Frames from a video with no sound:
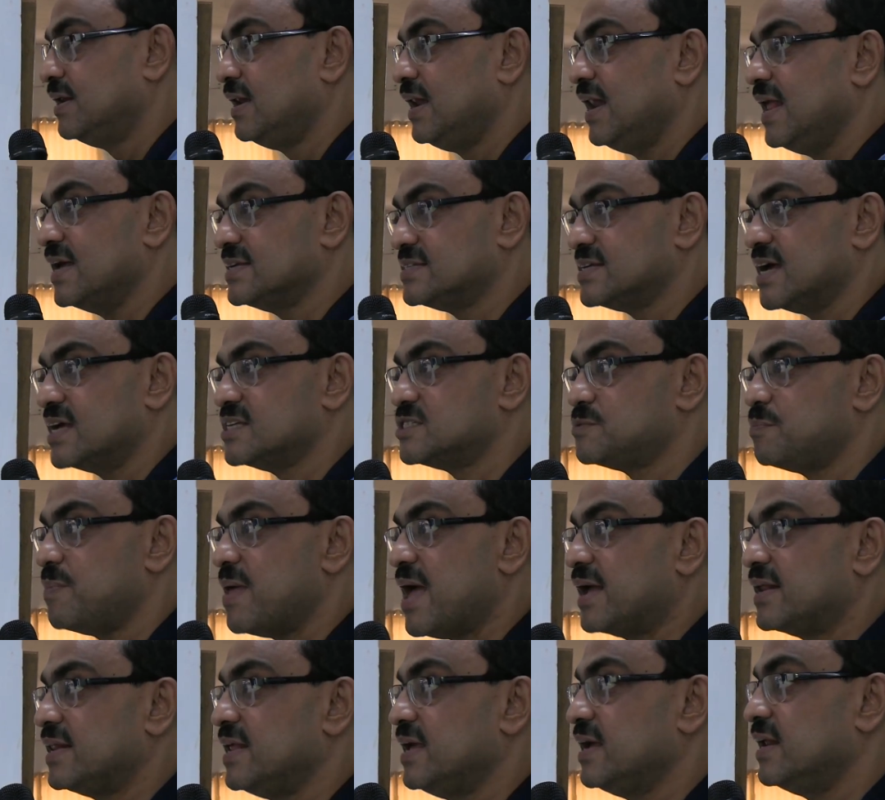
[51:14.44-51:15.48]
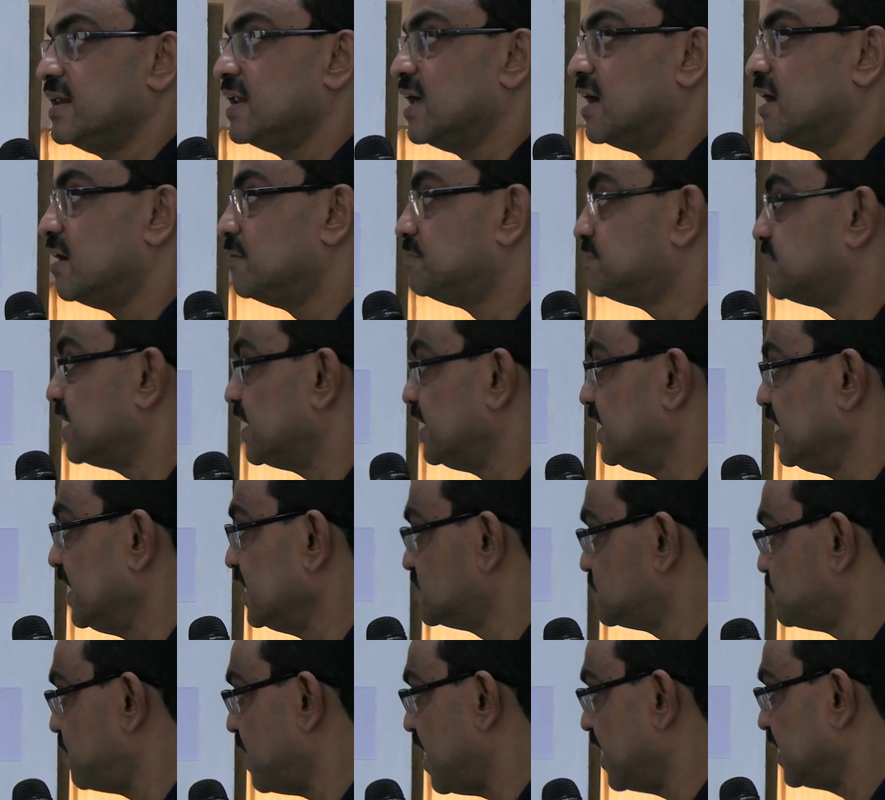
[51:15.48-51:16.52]
lesser splanchnic nerves and
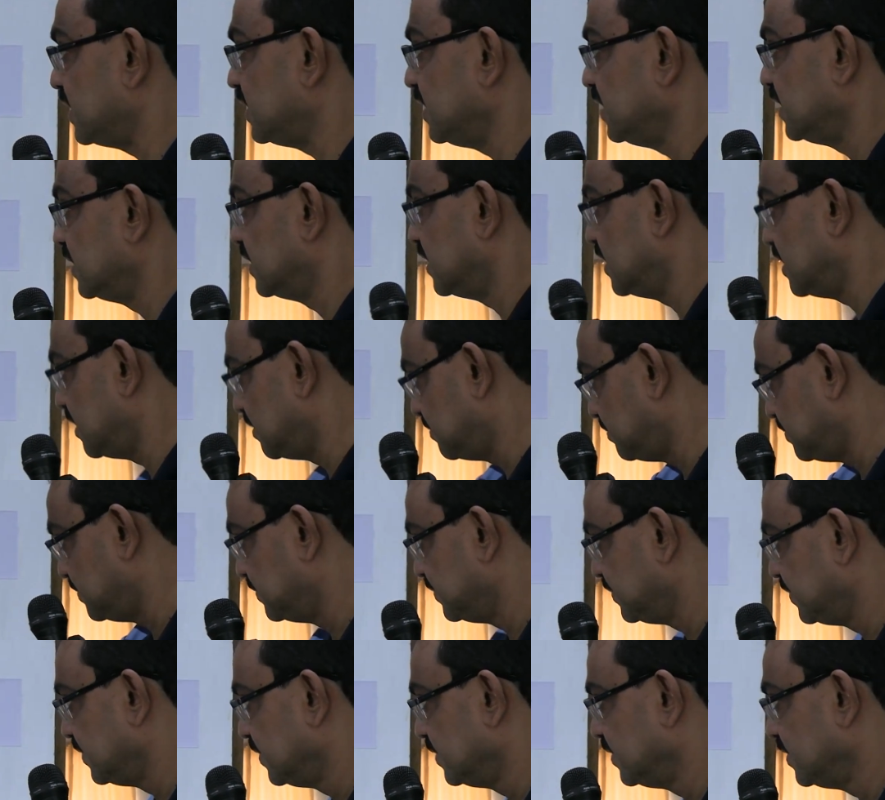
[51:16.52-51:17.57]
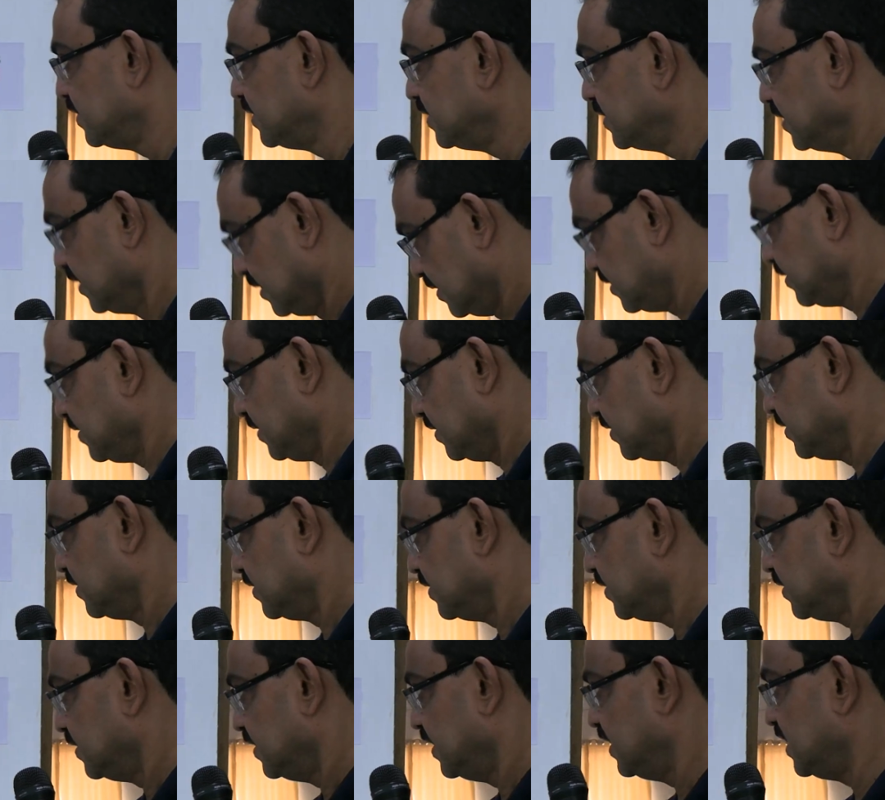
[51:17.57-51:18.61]
least splanchnic nerve.
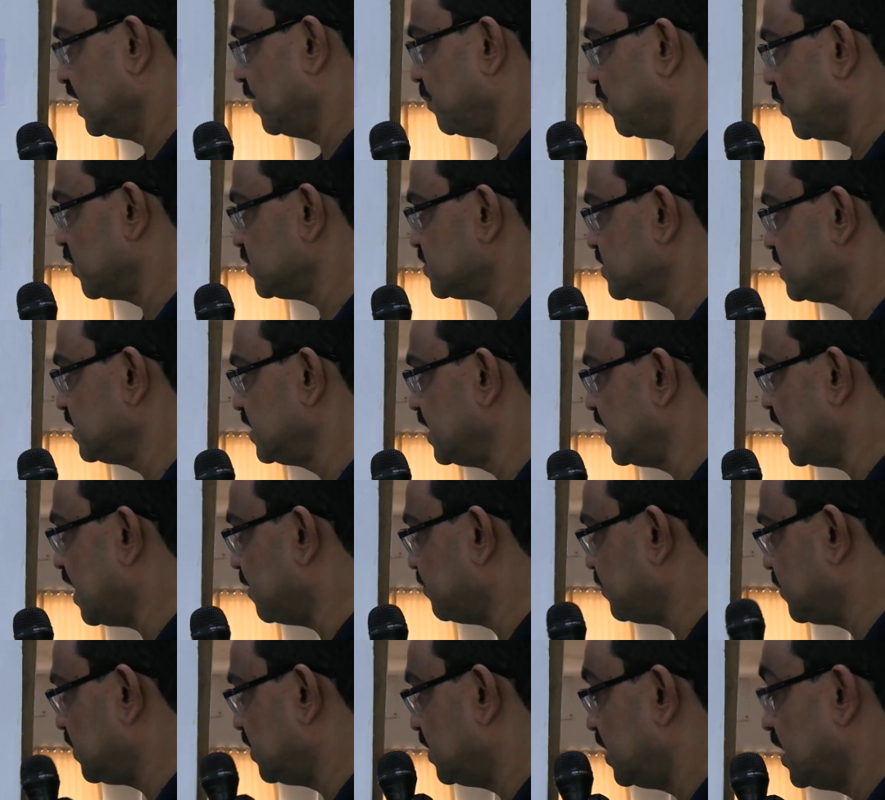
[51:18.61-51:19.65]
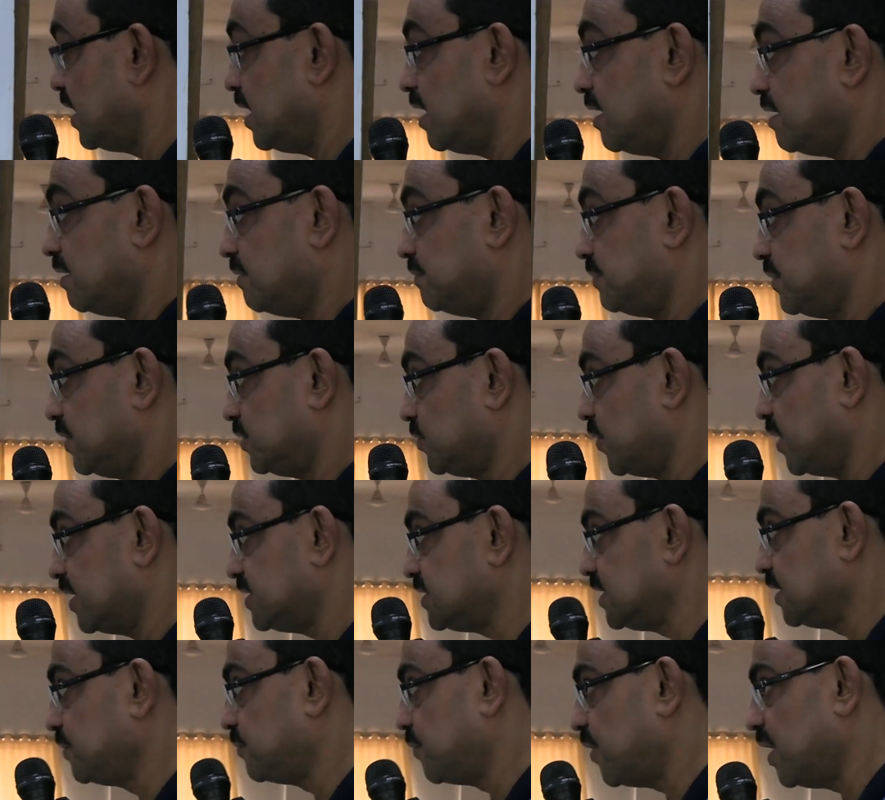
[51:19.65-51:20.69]
In the posterior
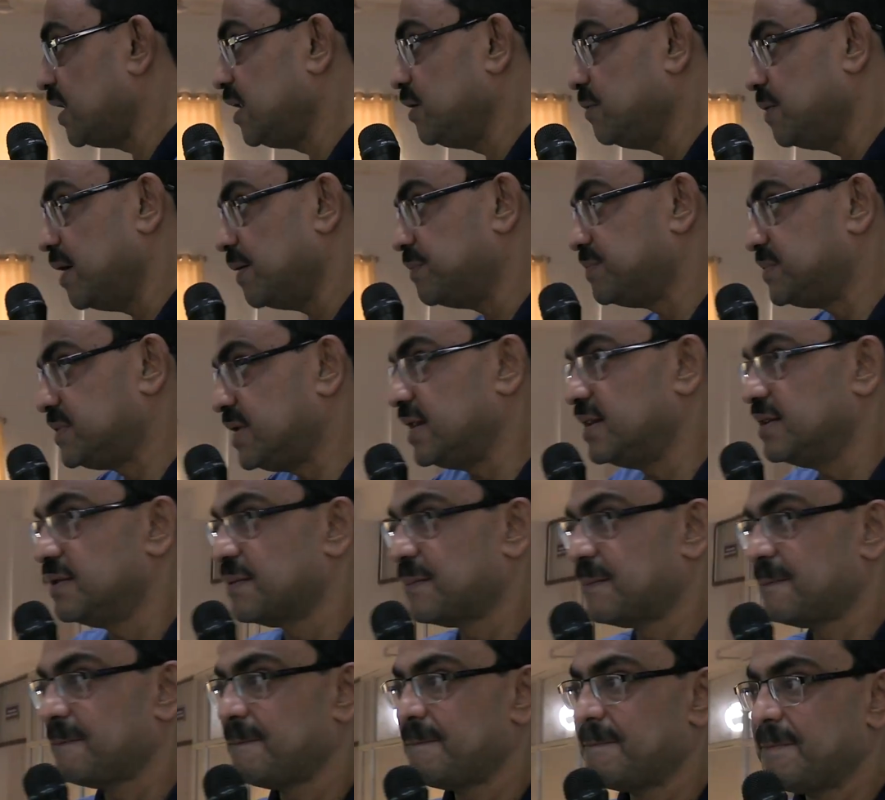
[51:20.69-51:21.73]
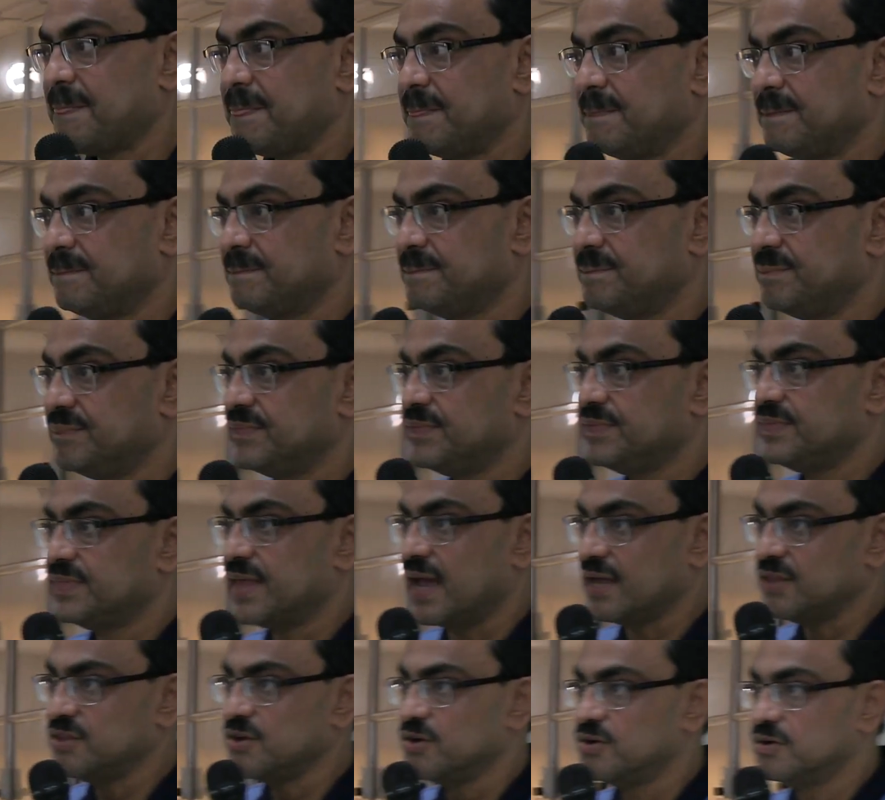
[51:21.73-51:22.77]
thoracic wall you have seen.
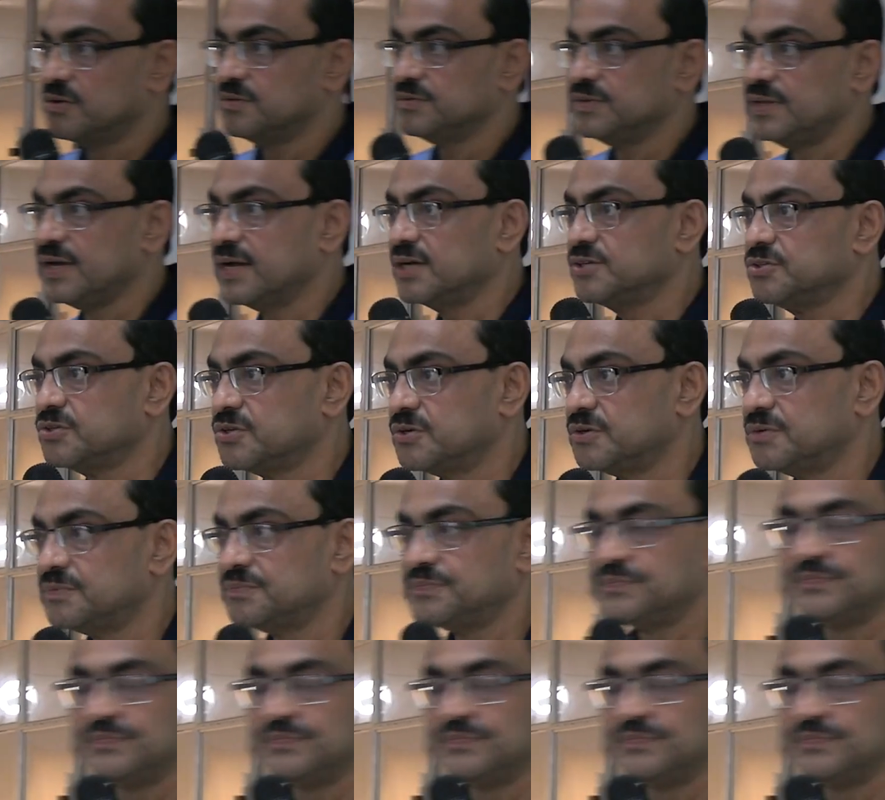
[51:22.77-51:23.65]
Taito, dekhacho to.